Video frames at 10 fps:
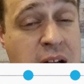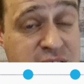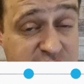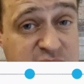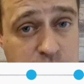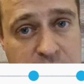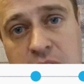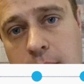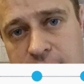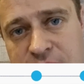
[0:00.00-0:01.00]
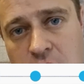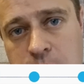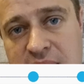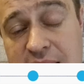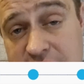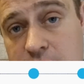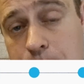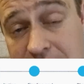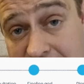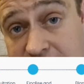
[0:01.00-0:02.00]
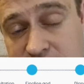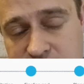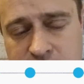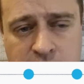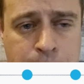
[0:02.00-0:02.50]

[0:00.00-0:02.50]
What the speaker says: This has been confirmed in the plans.